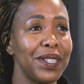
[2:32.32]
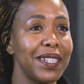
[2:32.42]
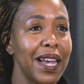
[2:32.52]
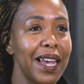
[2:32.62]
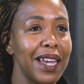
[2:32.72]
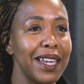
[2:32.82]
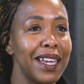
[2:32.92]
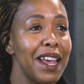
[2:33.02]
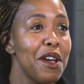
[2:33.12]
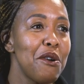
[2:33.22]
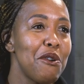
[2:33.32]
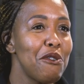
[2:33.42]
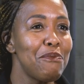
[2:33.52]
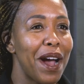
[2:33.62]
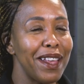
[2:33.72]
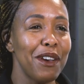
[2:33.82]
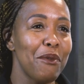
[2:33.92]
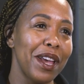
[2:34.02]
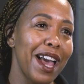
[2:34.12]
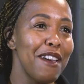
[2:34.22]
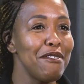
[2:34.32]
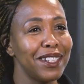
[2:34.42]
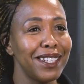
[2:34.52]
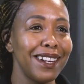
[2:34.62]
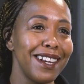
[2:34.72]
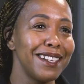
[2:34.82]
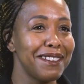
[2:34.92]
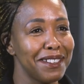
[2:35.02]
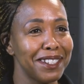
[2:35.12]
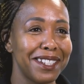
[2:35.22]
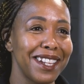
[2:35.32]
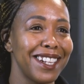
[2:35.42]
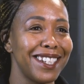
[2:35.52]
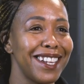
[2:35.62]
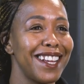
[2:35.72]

say, Oh, by the way, are you still interested